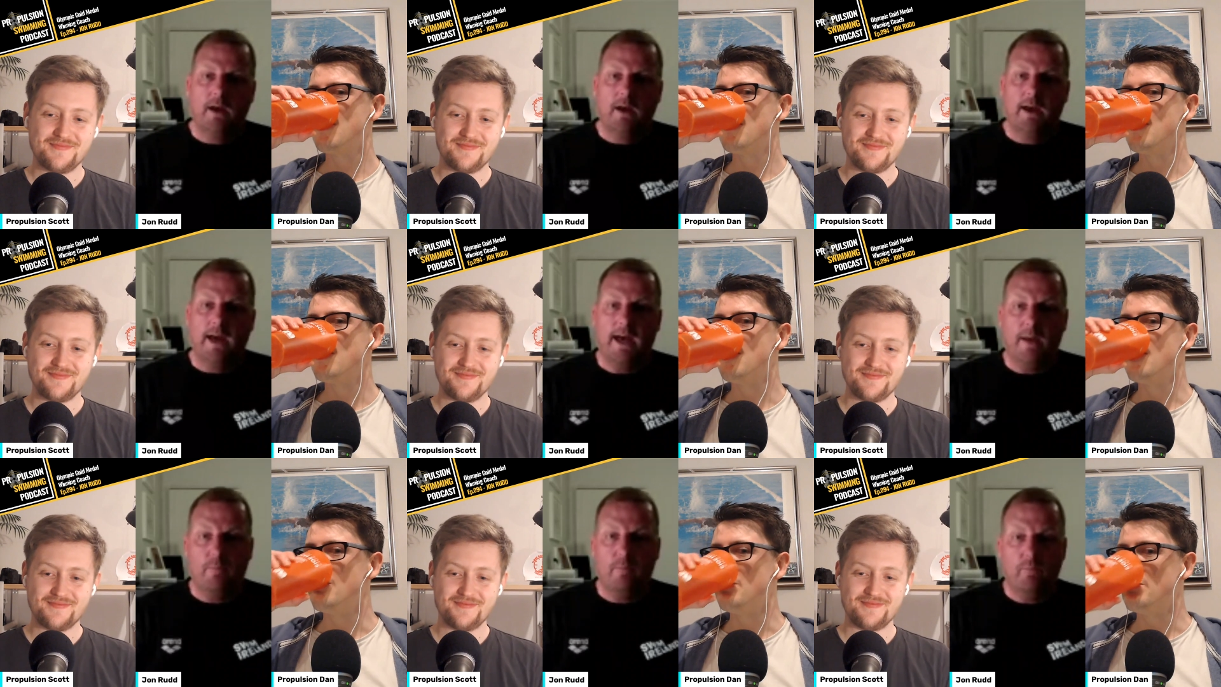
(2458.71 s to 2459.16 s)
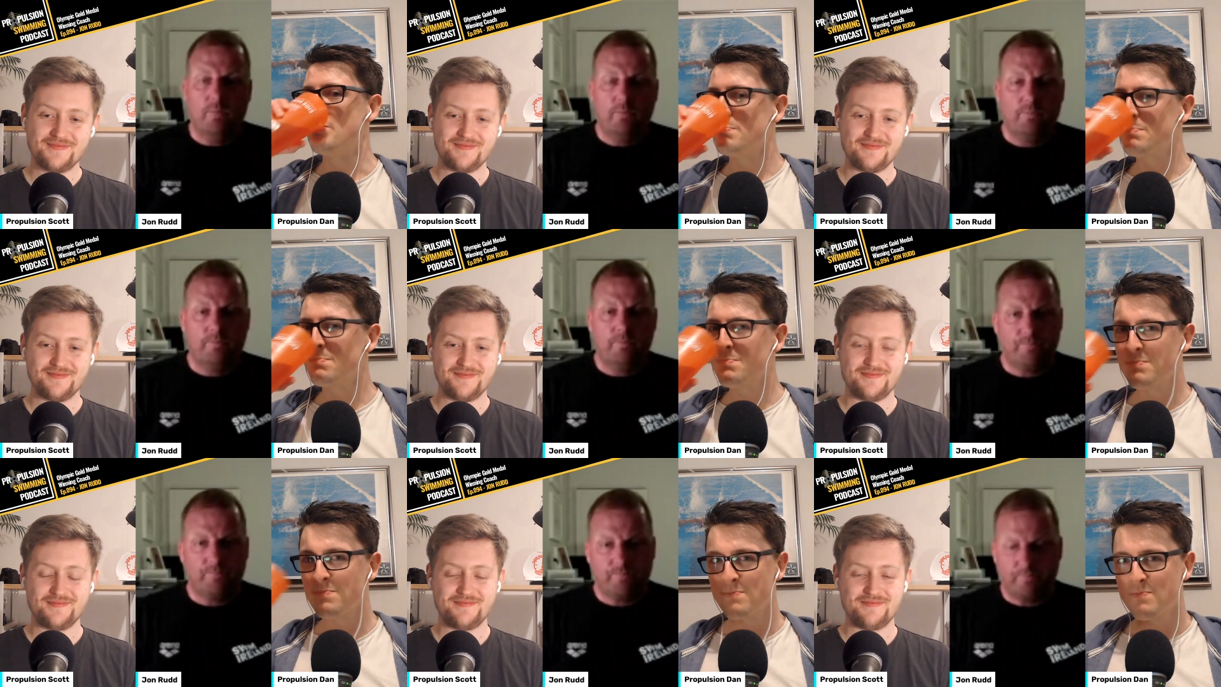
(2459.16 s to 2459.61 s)

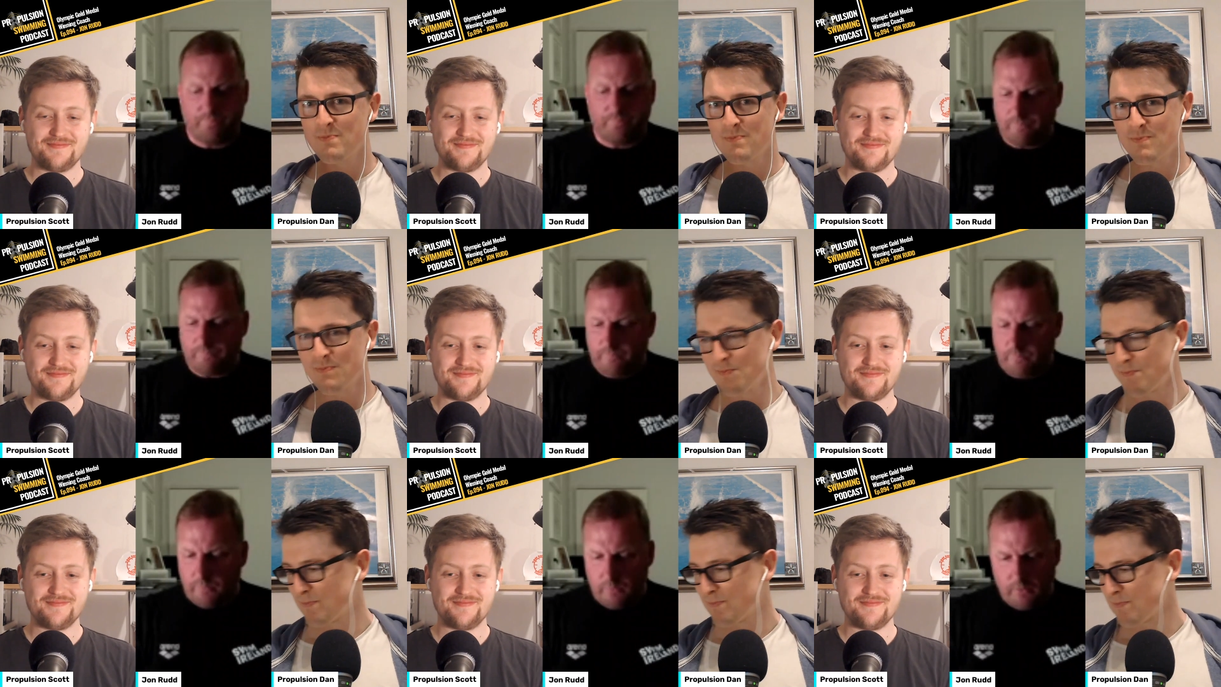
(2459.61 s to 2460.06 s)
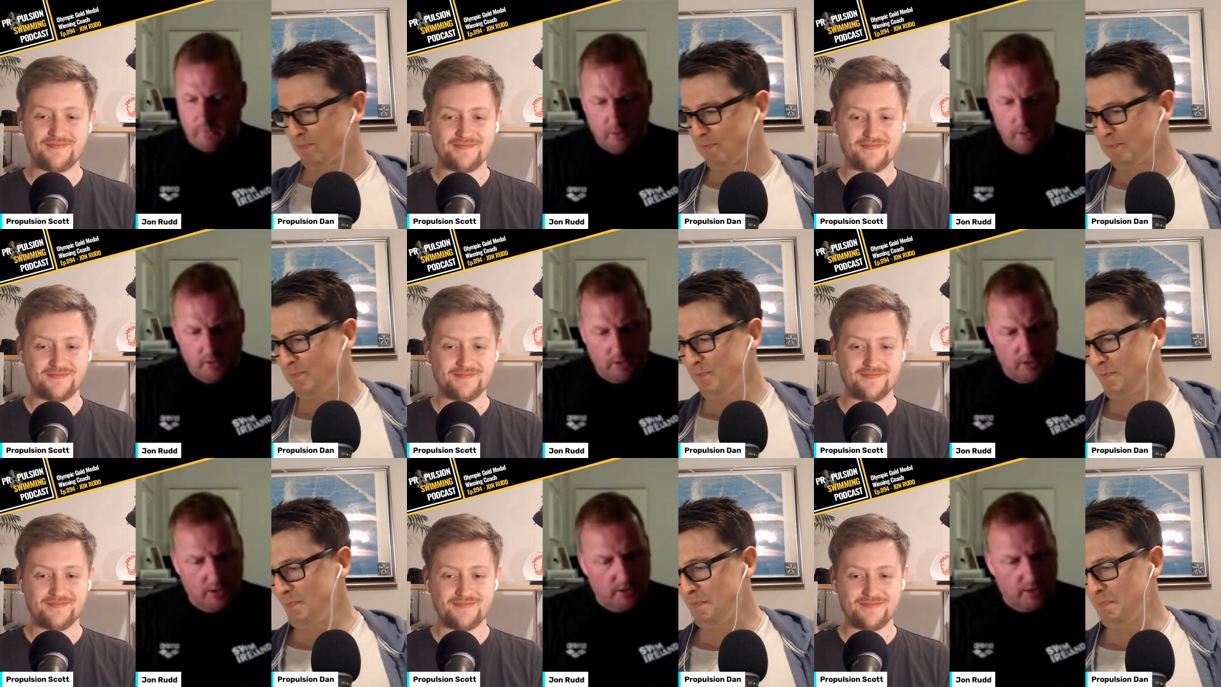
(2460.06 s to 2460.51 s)
Speaker 1: Um,
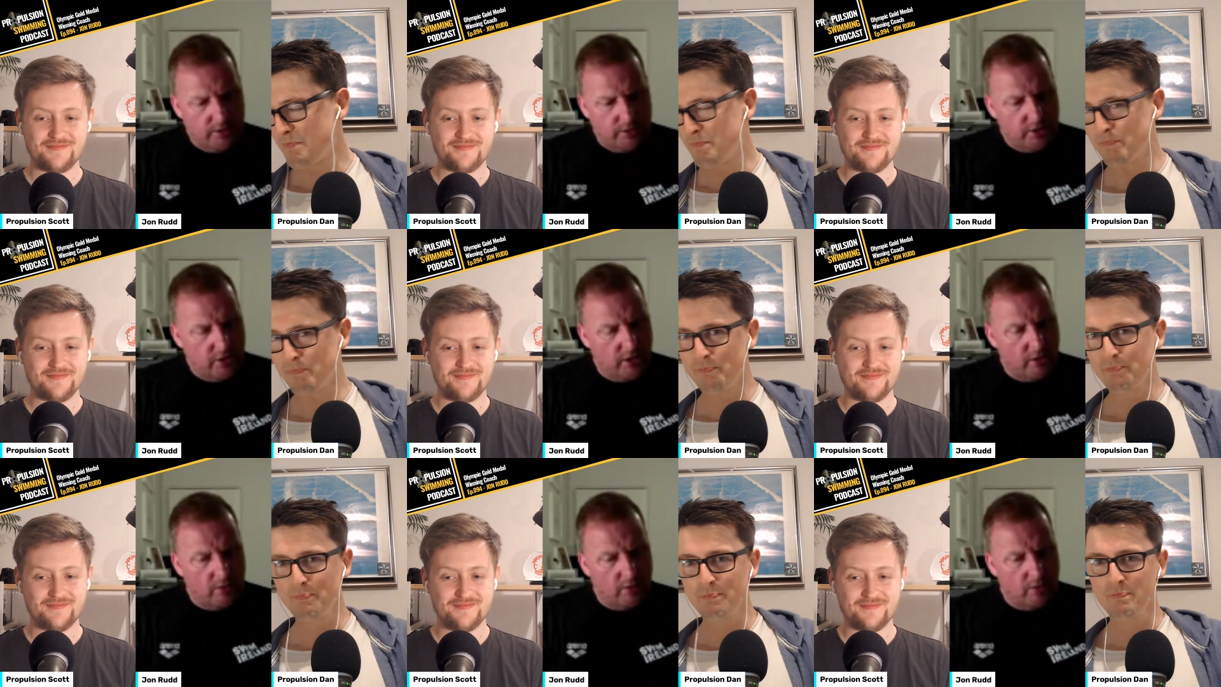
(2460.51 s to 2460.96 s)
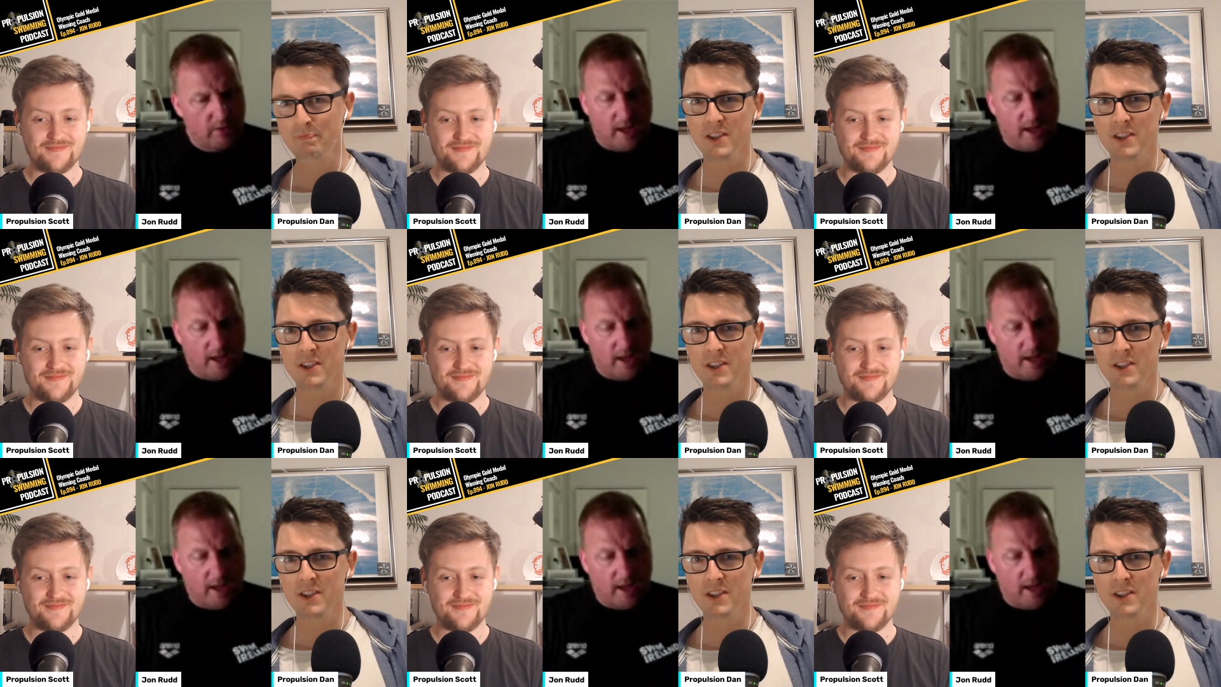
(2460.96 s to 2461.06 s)
you know,